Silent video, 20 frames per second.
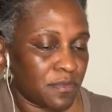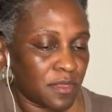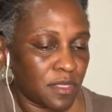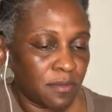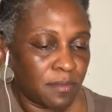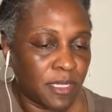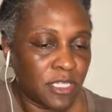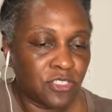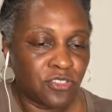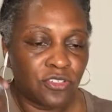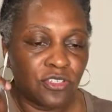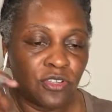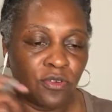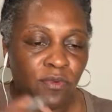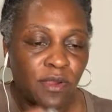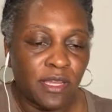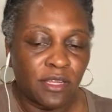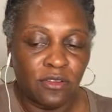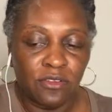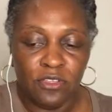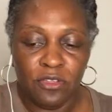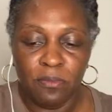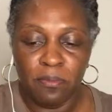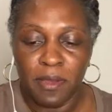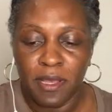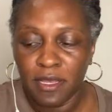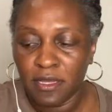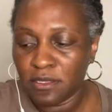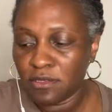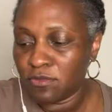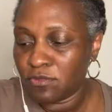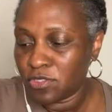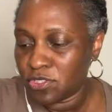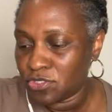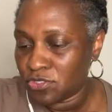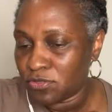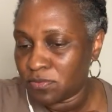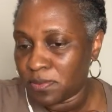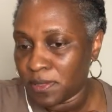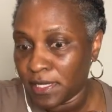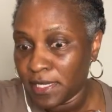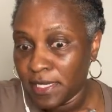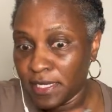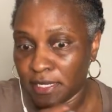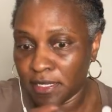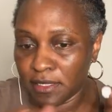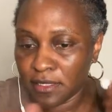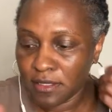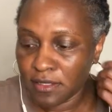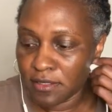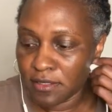Make sure you write on your pot what you're planting.